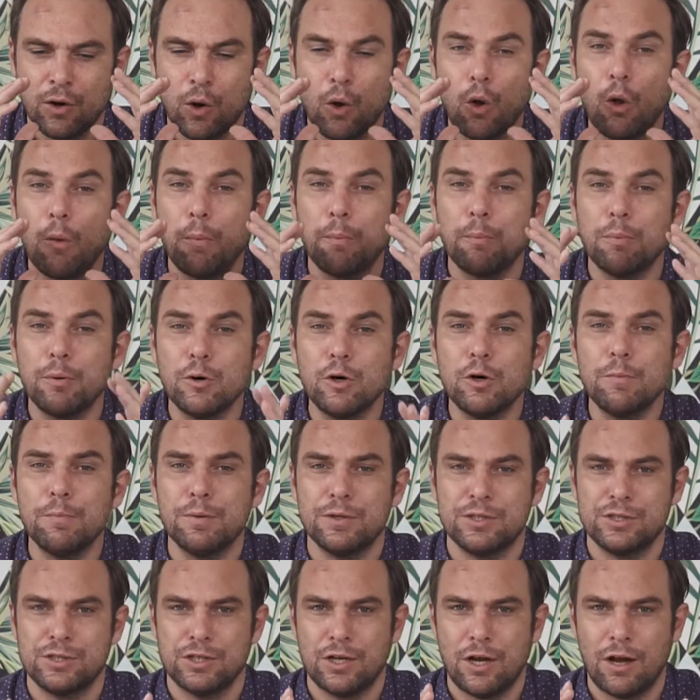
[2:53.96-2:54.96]
whole
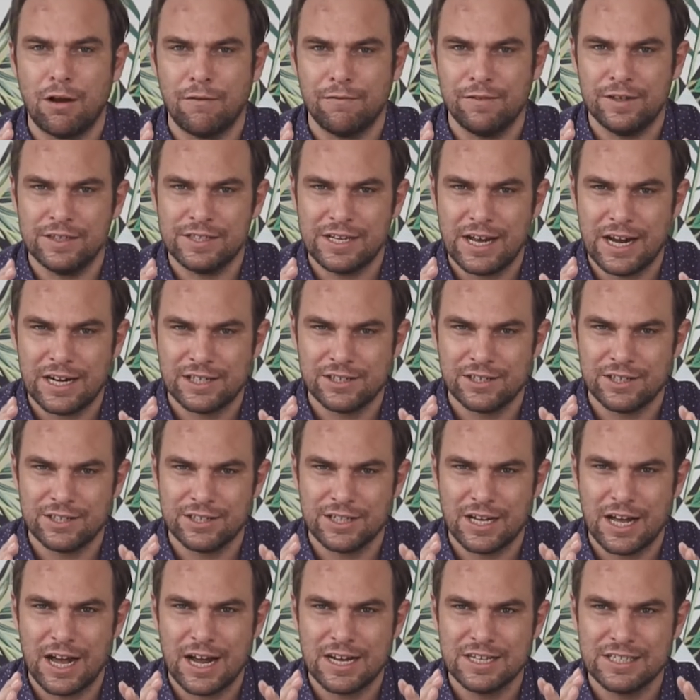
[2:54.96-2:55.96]
purpose of this
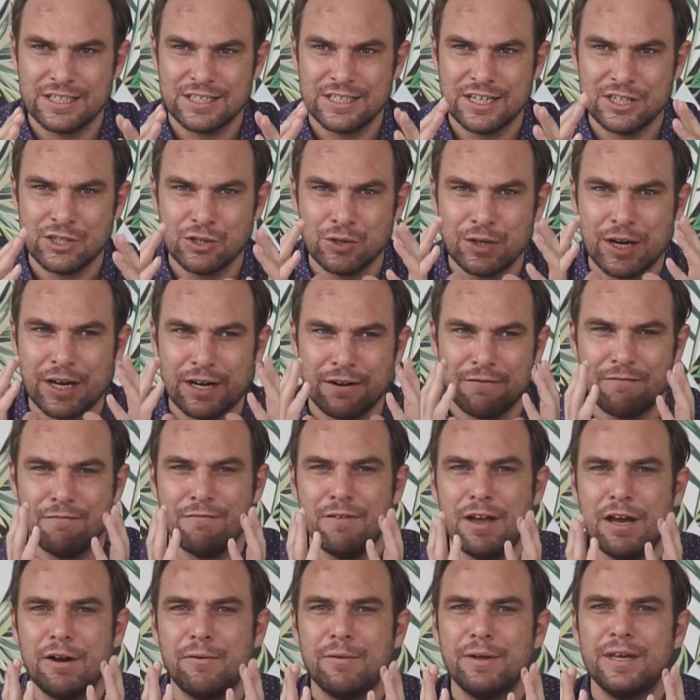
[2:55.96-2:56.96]
exercise is that you get a
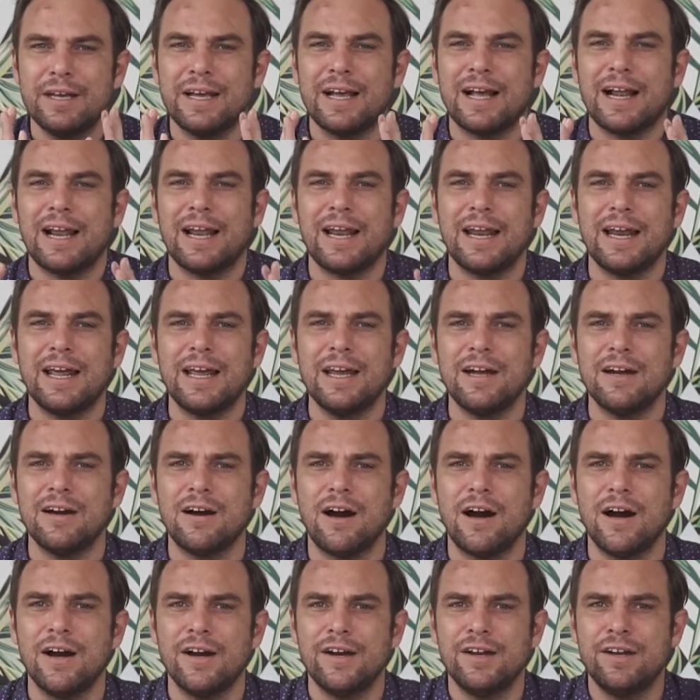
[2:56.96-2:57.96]
very clear
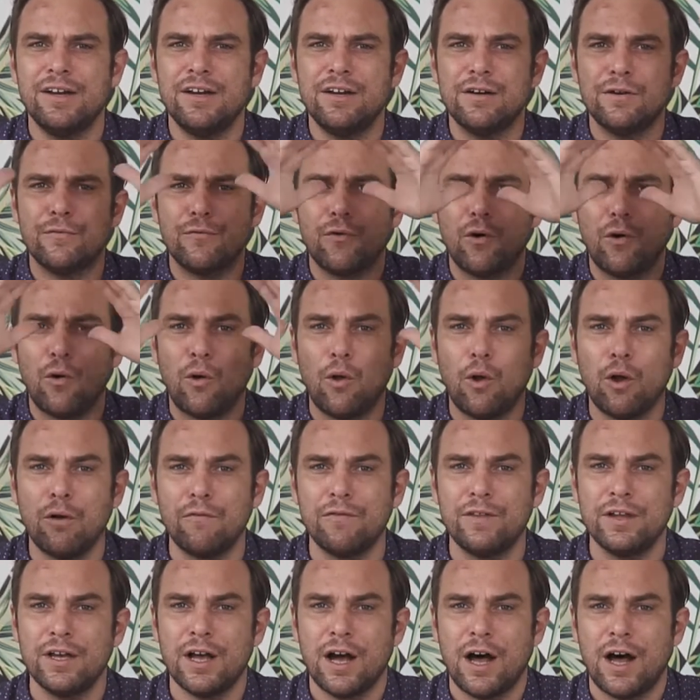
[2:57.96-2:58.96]
idea of all
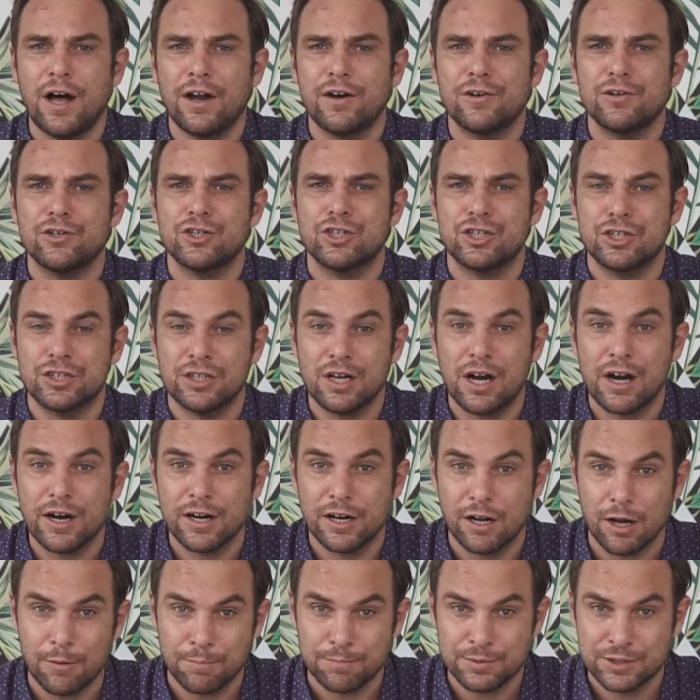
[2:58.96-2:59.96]
of the other
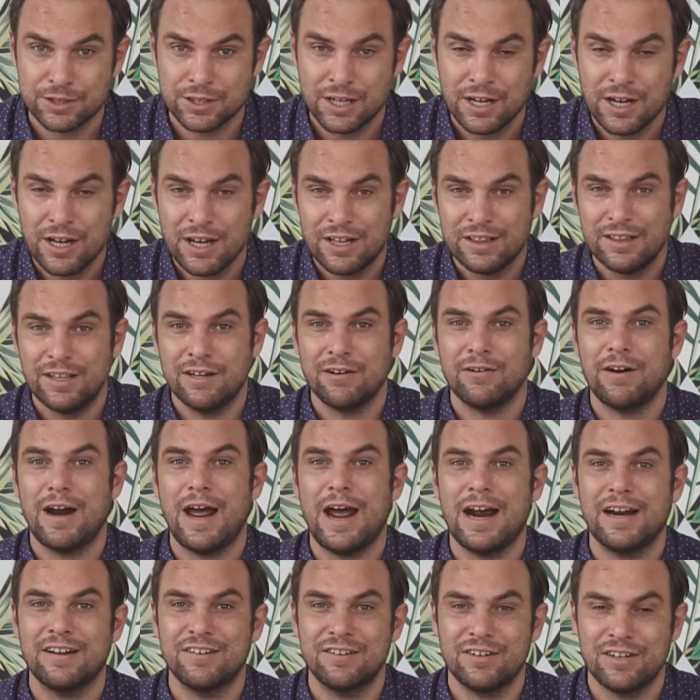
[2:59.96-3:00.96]
startups that are
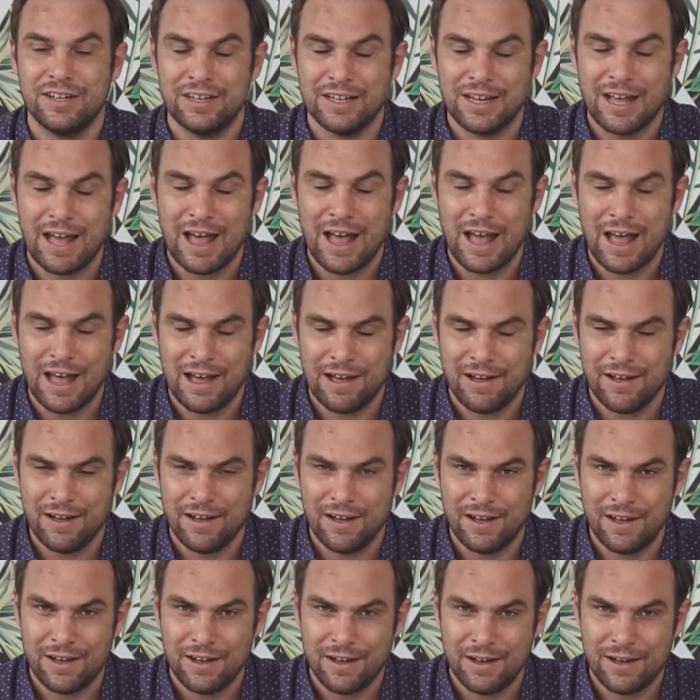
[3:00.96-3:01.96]
actually
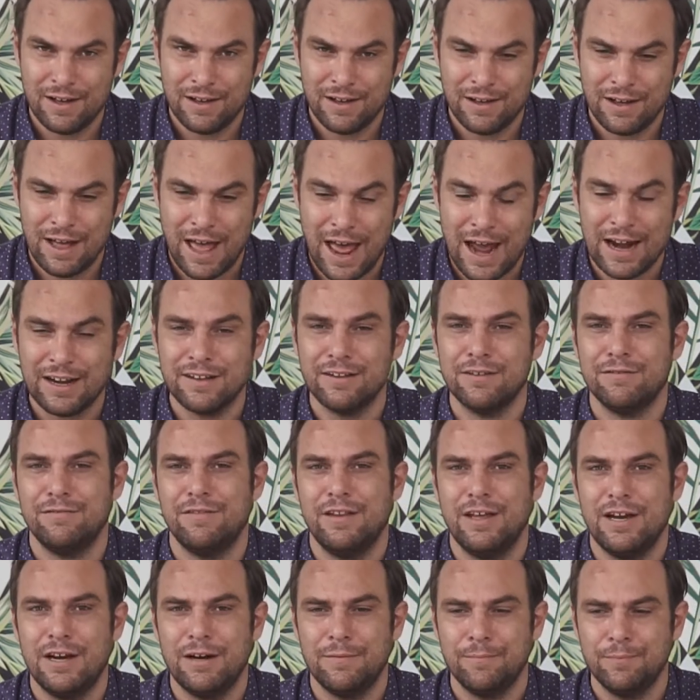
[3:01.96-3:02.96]
active
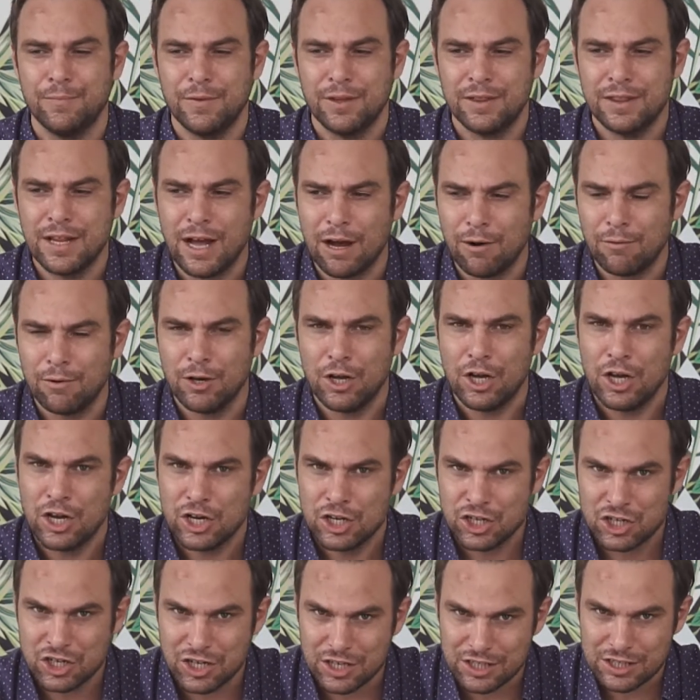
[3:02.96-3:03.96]
there. Now,
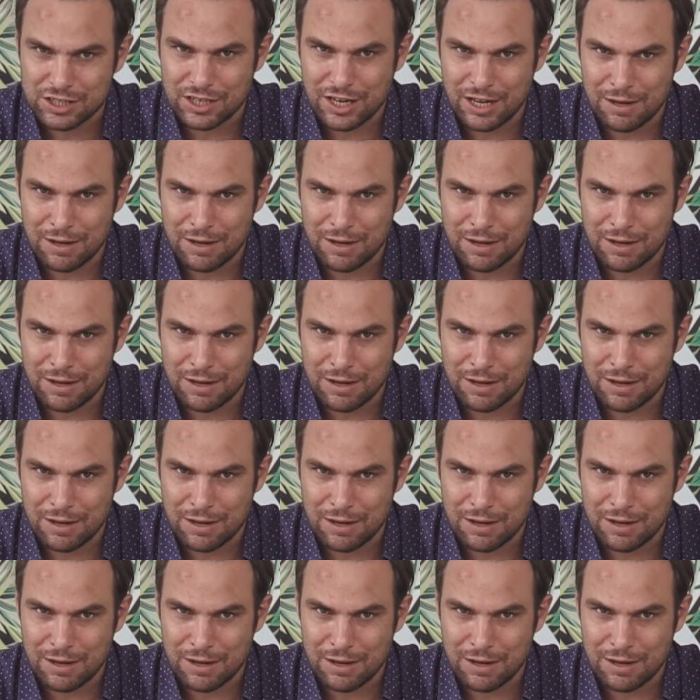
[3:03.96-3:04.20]
just